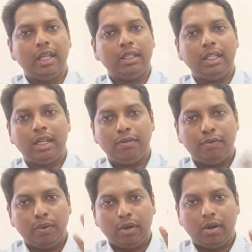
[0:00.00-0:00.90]
There are
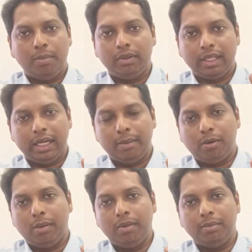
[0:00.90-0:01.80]
four common thyroid
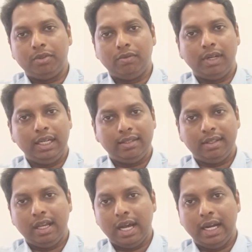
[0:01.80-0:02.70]
problems. One is
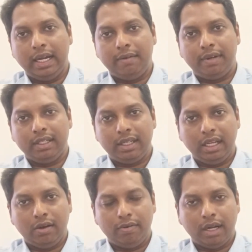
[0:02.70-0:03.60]
the underfunctioning